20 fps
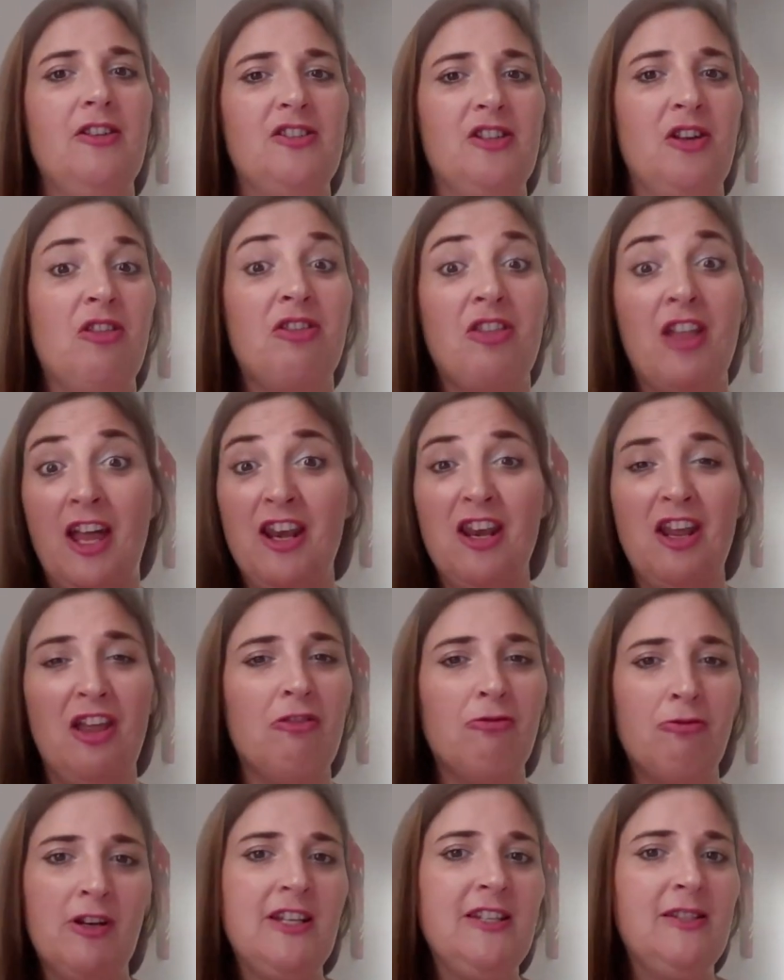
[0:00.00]
So
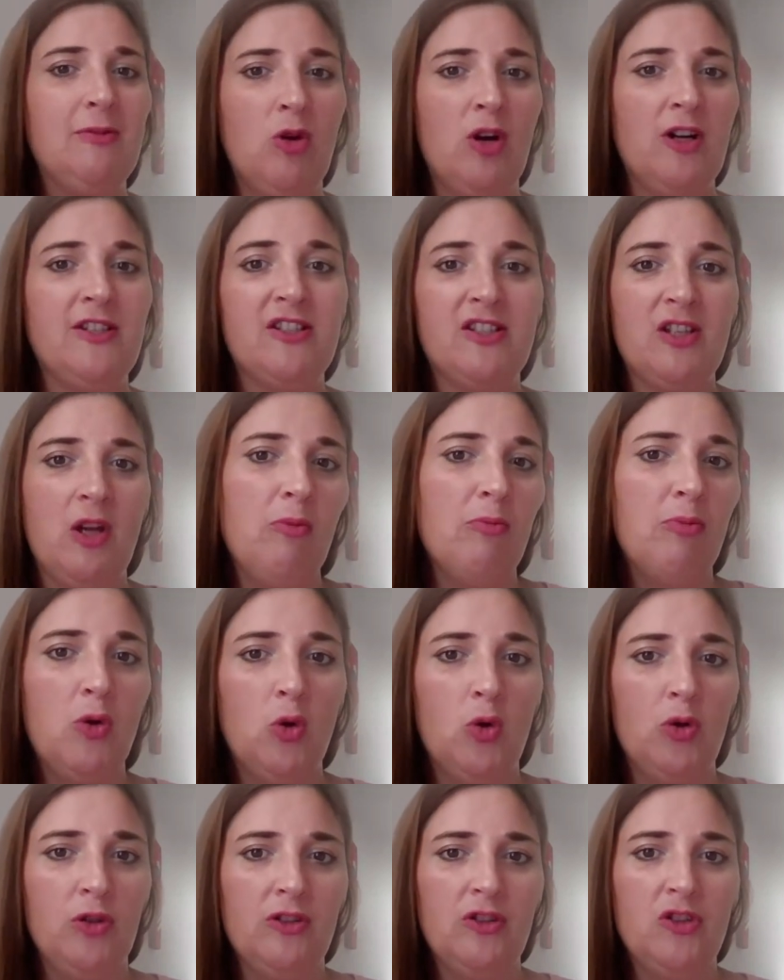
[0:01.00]
another reason why it's so
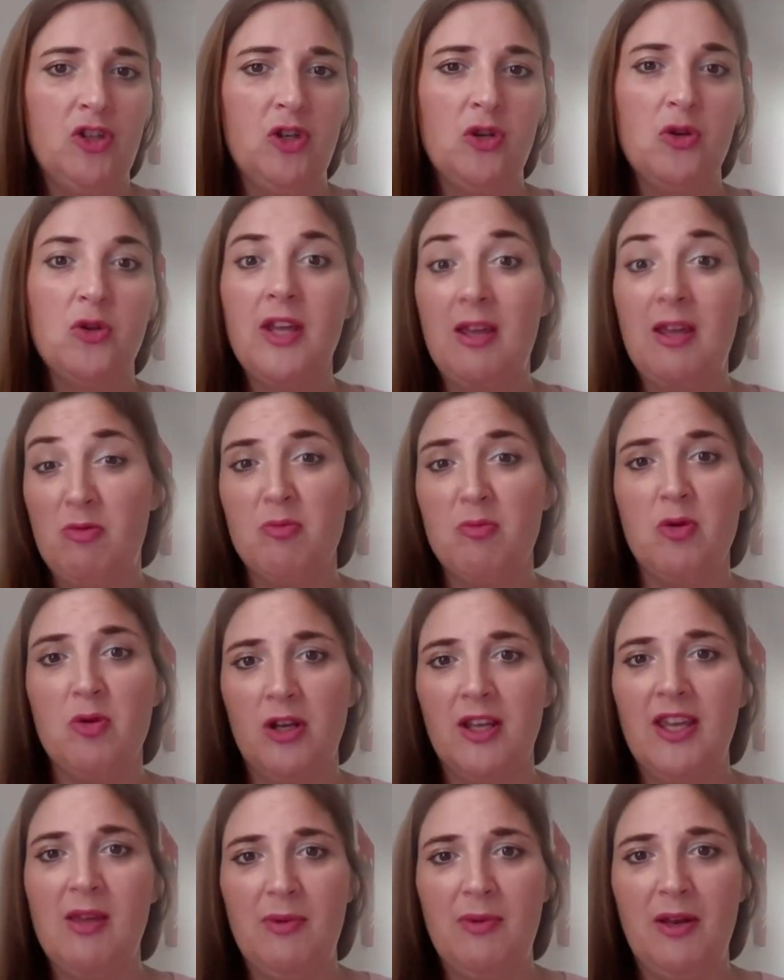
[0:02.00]
important to keep your
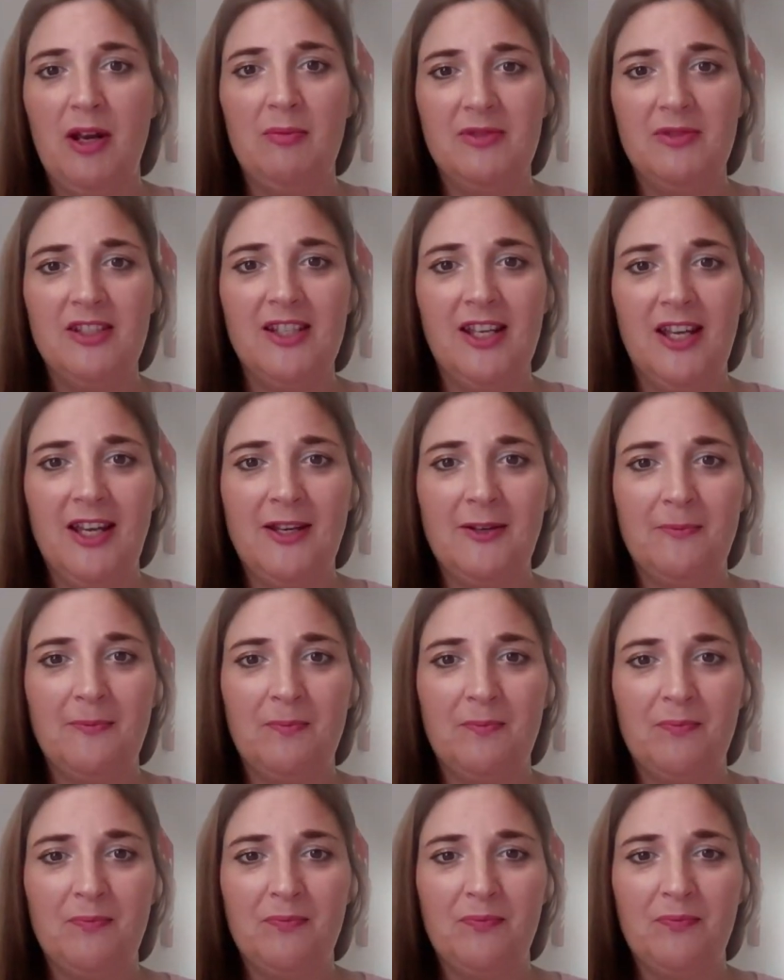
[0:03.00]
bookkeeping up to date.